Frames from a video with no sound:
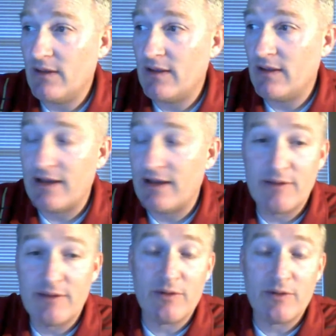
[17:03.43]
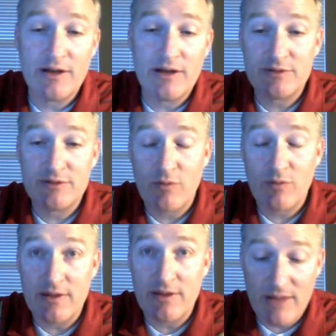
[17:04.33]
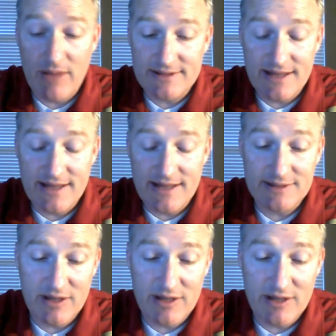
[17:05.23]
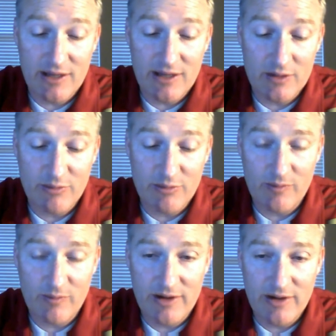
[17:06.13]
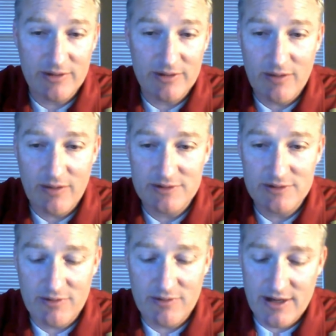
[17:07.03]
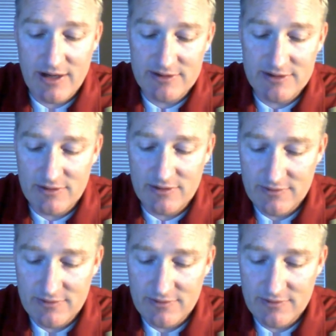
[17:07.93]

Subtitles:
it's the one that made sense as being equilibrium, right? But that wasn't the right answer.